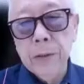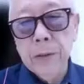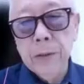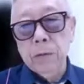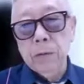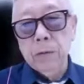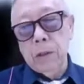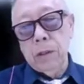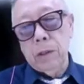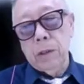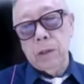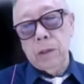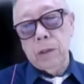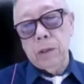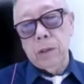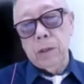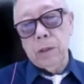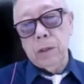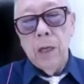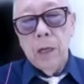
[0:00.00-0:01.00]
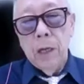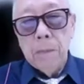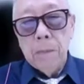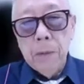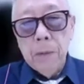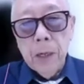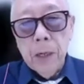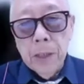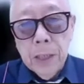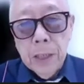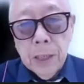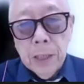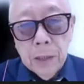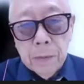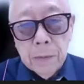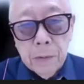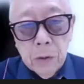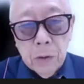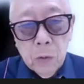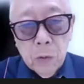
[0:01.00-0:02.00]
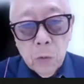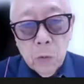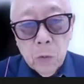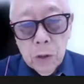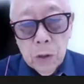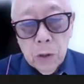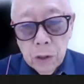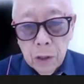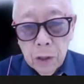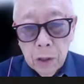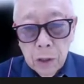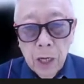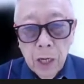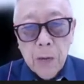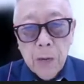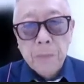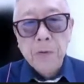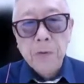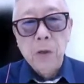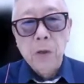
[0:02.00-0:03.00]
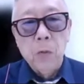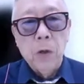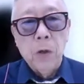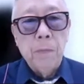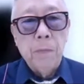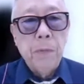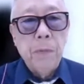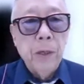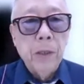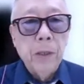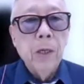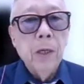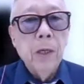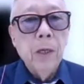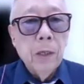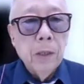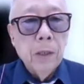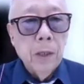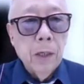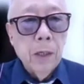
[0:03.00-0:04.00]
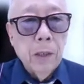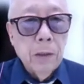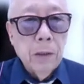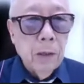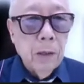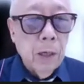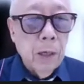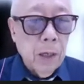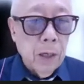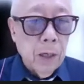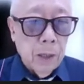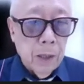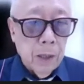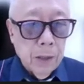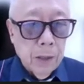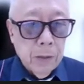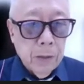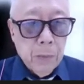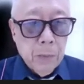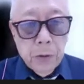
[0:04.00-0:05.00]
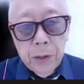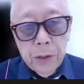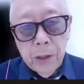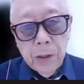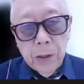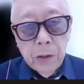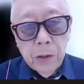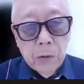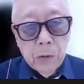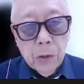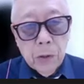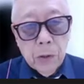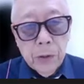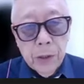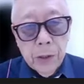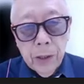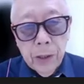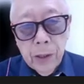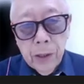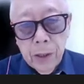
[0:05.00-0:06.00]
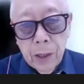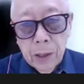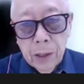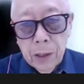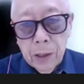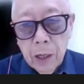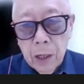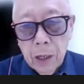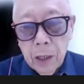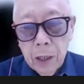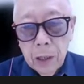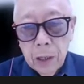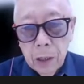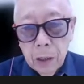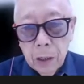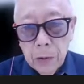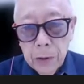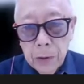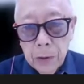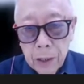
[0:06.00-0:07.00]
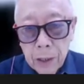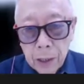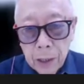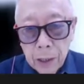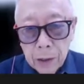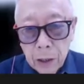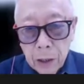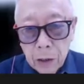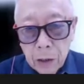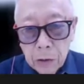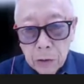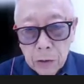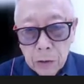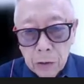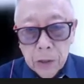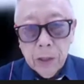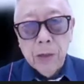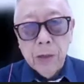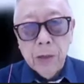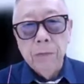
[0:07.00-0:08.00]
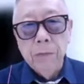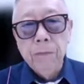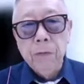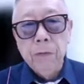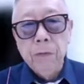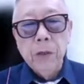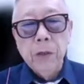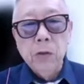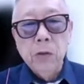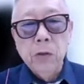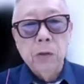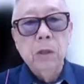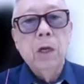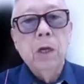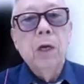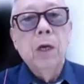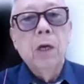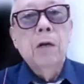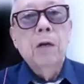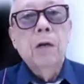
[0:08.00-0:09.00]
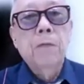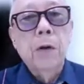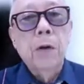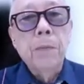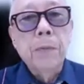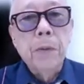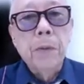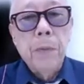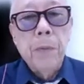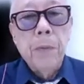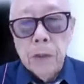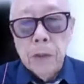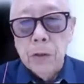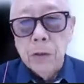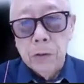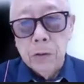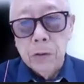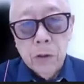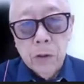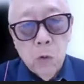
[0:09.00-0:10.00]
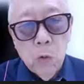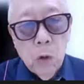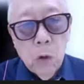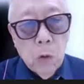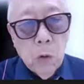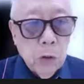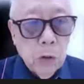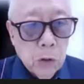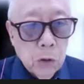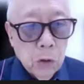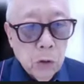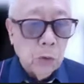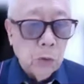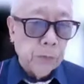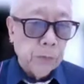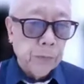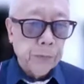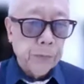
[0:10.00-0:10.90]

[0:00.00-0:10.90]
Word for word: So this is my, my system is works the opposite way, but you're lucky. Let's pretend you already get already got all those uh, information from the patient. So what would you do?